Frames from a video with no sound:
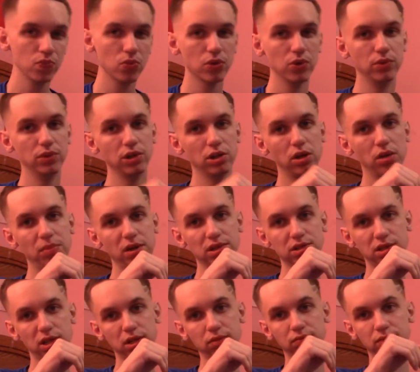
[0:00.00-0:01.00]
With all that being
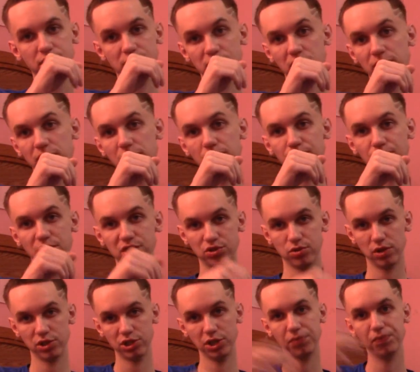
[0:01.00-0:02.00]
said, that's going to be it. Thanks for
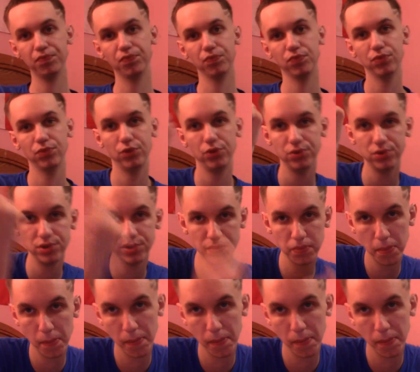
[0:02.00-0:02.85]
watching. Deuces.